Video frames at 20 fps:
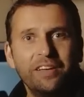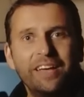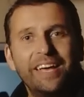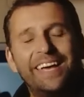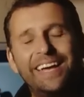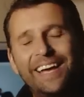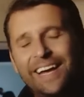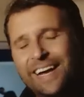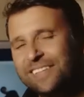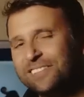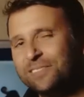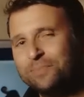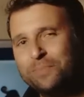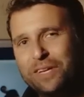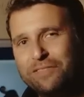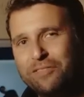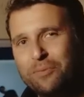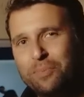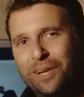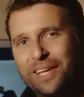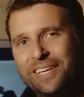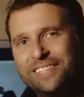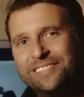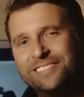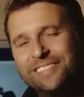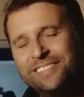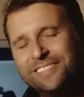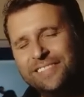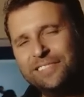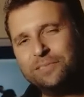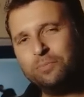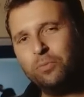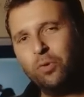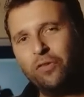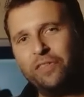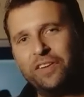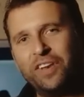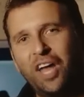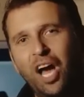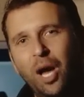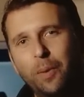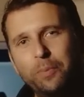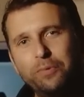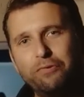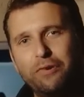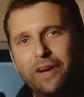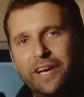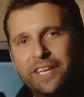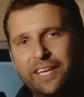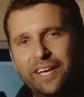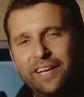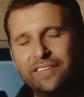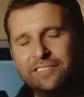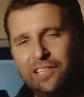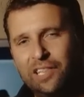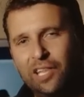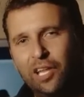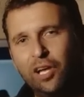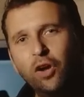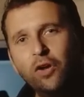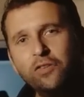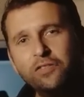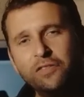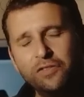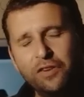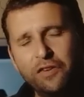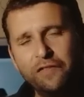It hasn't been replaced. This is more of an upgrade. It has loads of new